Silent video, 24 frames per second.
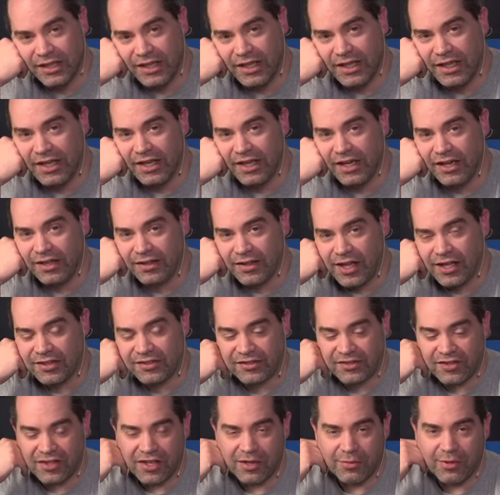And
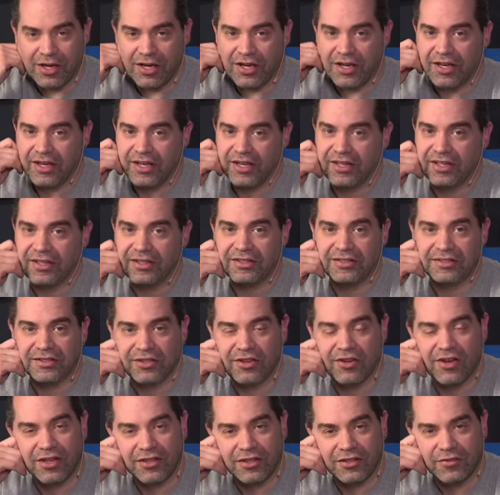H D M I, you
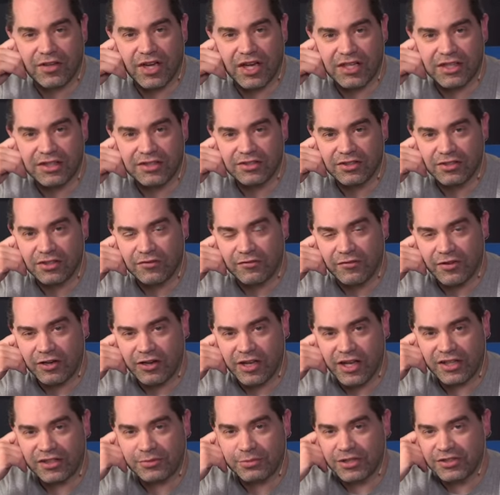got, you've got to get into
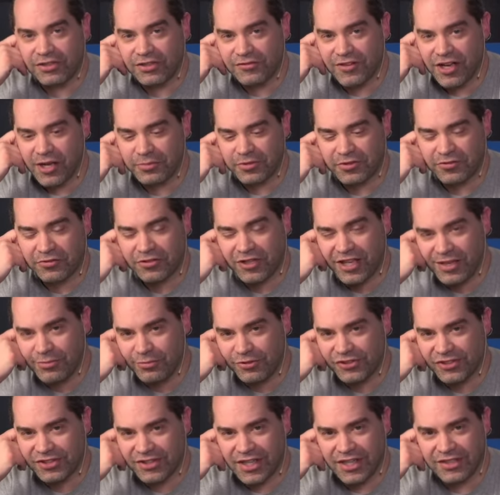very expensive optical
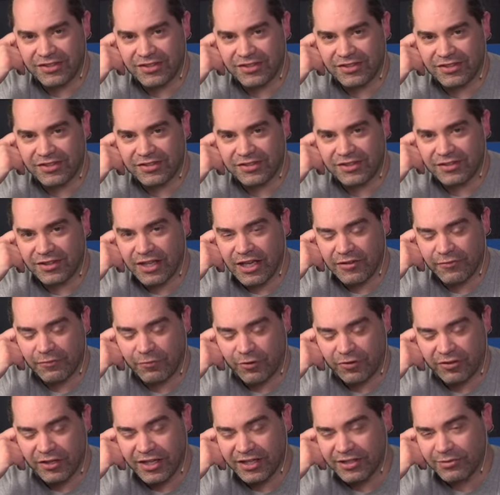cables at that distance to have
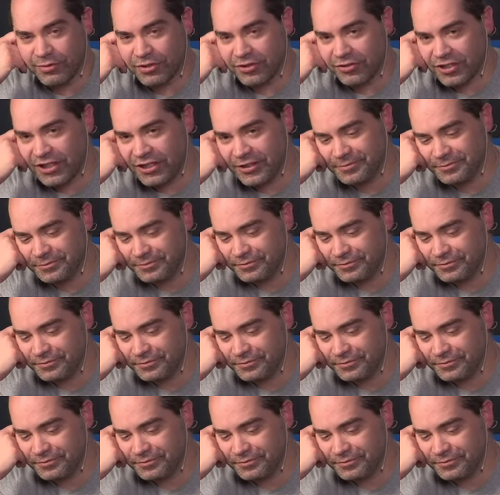reliability.